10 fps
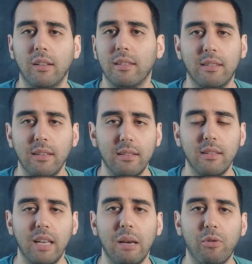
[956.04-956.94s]
It's the
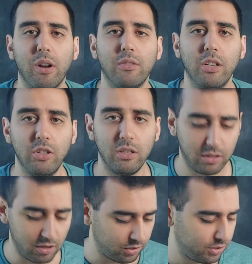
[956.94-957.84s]
same pronunciation.
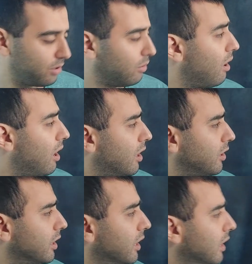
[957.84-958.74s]
It's not so
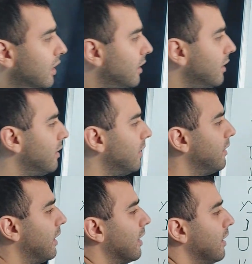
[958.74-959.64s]
hard.
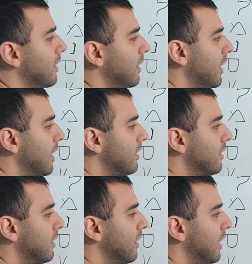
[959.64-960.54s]
Like the
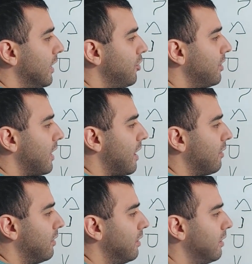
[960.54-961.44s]
SH
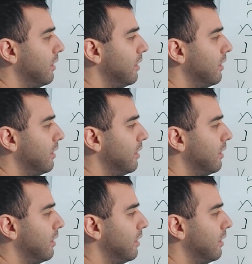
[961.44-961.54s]
sound.